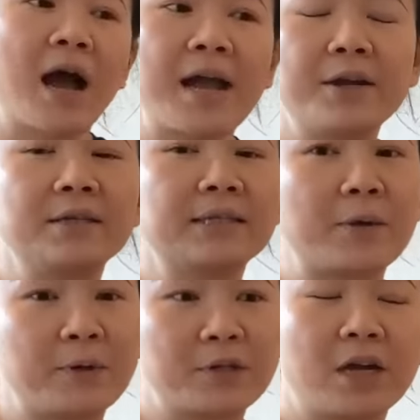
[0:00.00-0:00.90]
I know it's
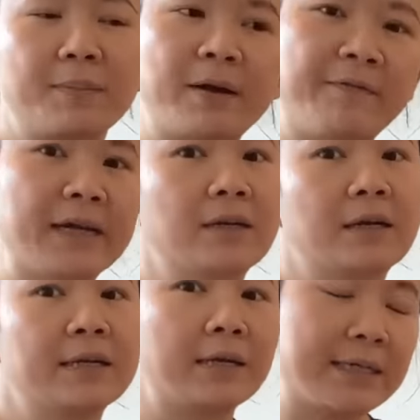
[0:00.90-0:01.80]
like we're talking about five
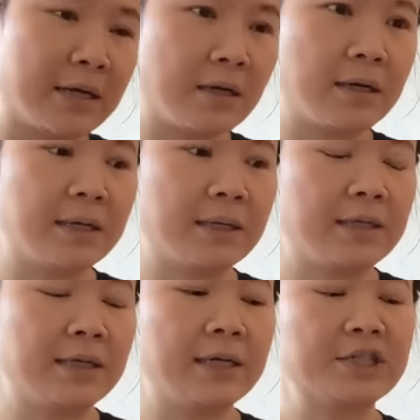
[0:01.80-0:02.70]
dollars here, ten dollars here.